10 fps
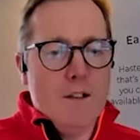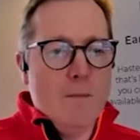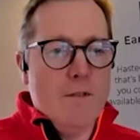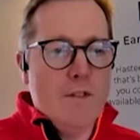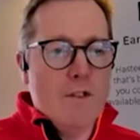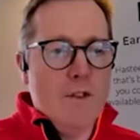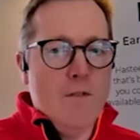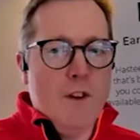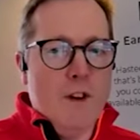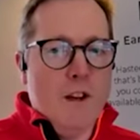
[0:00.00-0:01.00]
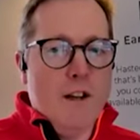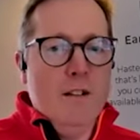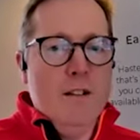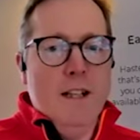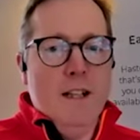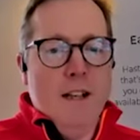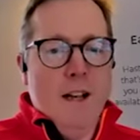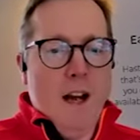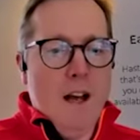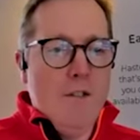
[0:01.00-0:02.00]
some of us on furlough,
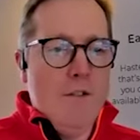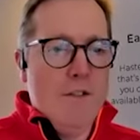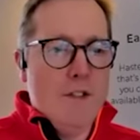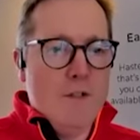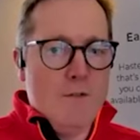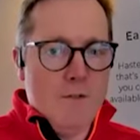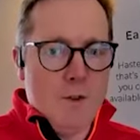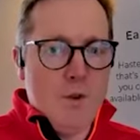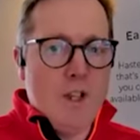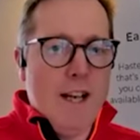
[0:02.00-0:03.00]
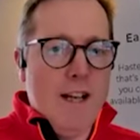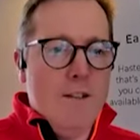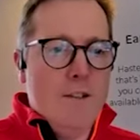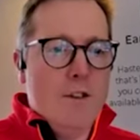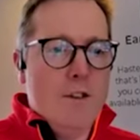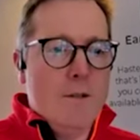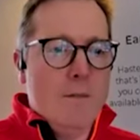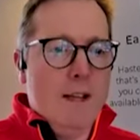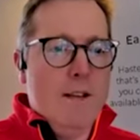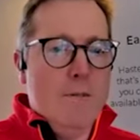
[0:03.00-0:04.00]
other of us forging ahead and trying
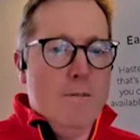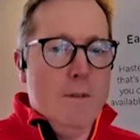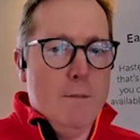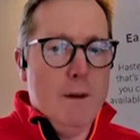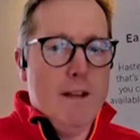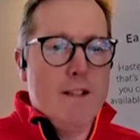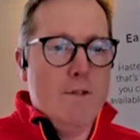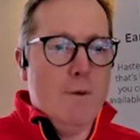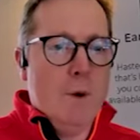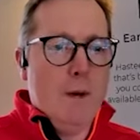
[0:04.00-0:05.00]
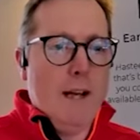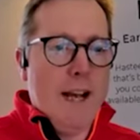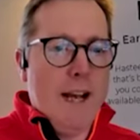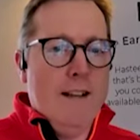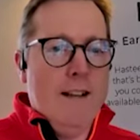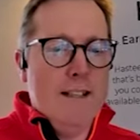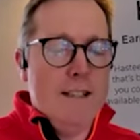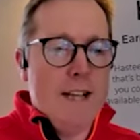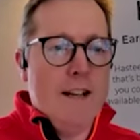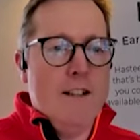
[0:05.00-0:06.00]
to make the best of what we can in
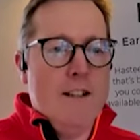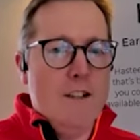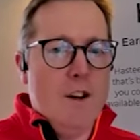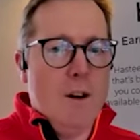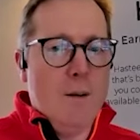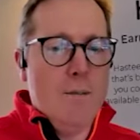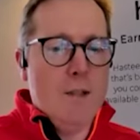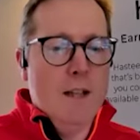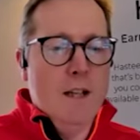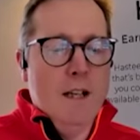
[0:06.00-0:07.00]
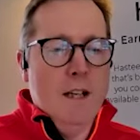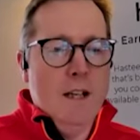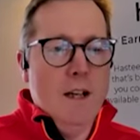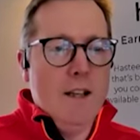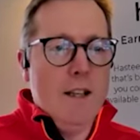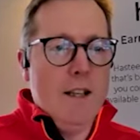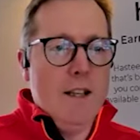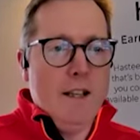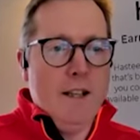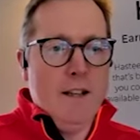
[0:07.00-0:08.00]
these challenging times. And I
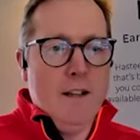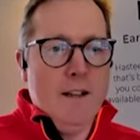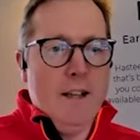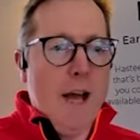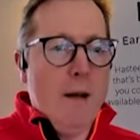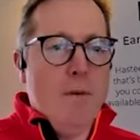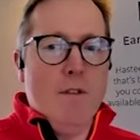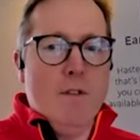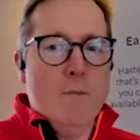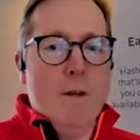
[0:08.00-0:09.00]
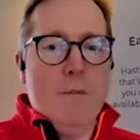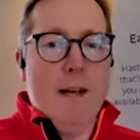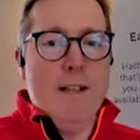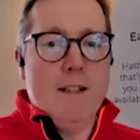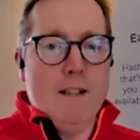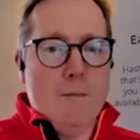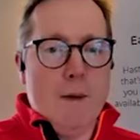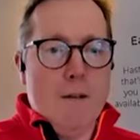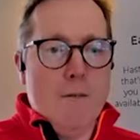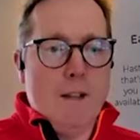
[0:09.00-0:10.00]
think the Appathon's been amazing
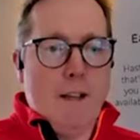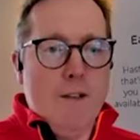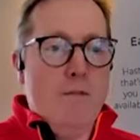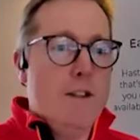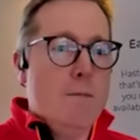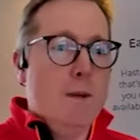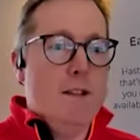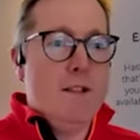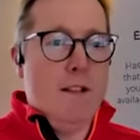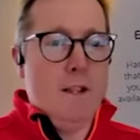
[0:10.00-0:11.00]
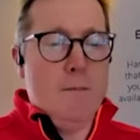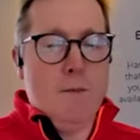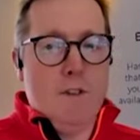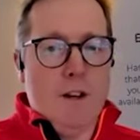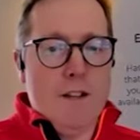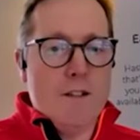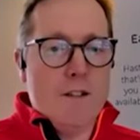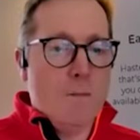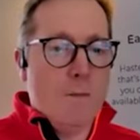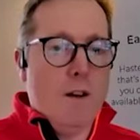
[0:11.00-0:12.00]
to be able to give visibility to these
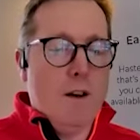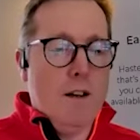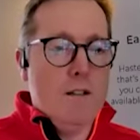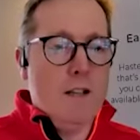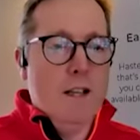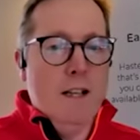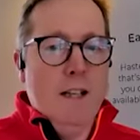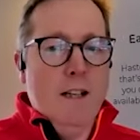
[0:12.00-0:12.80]
providers and suppliers,